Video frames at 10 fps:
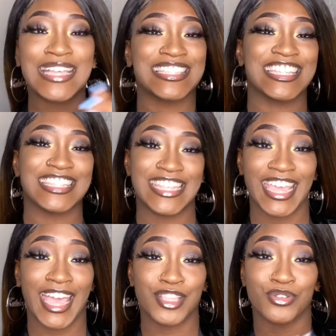
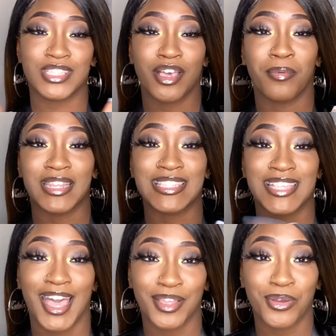Today, as you can tell by the
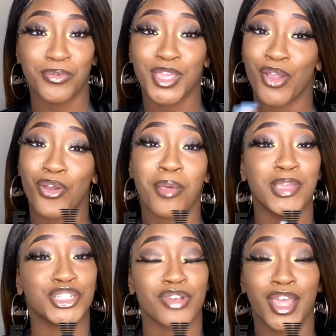title, we are going to
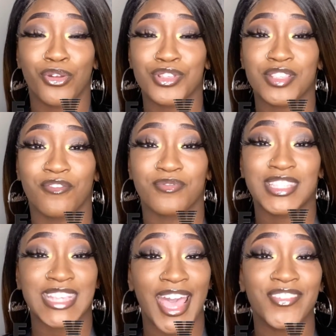be trying on some
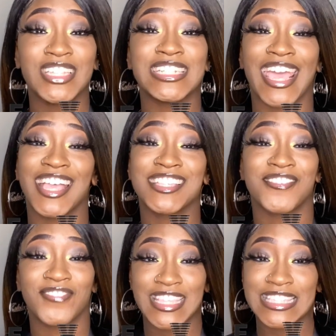Savage X
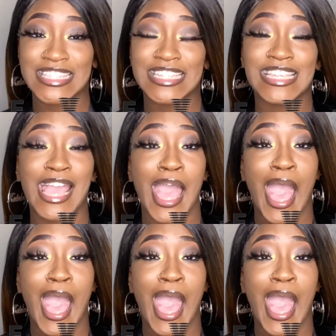Fenty